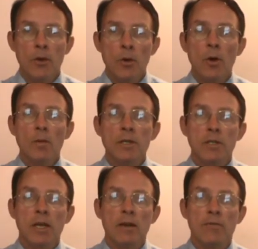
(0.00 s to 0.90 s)
your
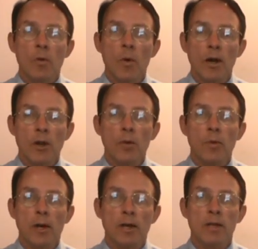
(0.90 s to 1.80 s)
receipt for what you
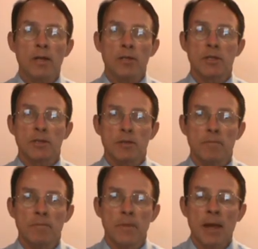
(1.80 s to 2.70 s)
put into the system.